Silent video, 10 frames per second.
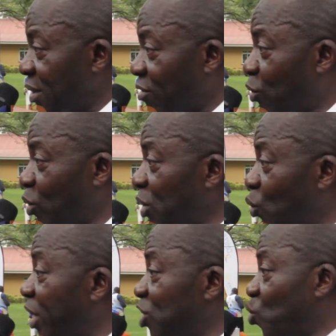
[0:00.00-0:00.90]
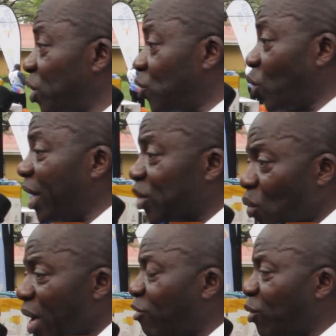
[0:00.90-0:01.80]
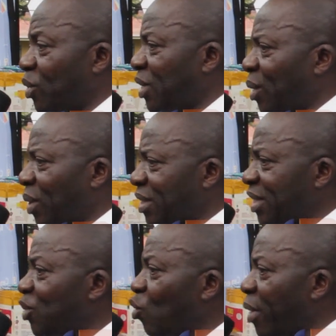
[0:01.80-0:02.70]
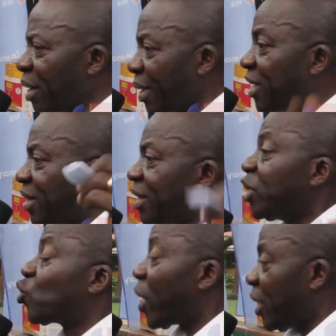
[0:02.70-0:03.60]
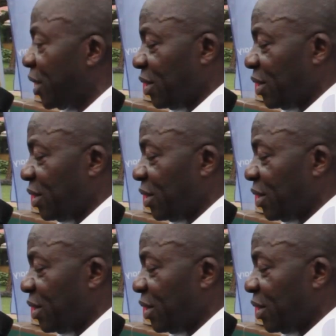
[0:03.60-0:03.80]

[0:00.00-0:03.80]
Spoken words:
Of course, they will get stressed. You can't work for those hours, inhuman, but they try.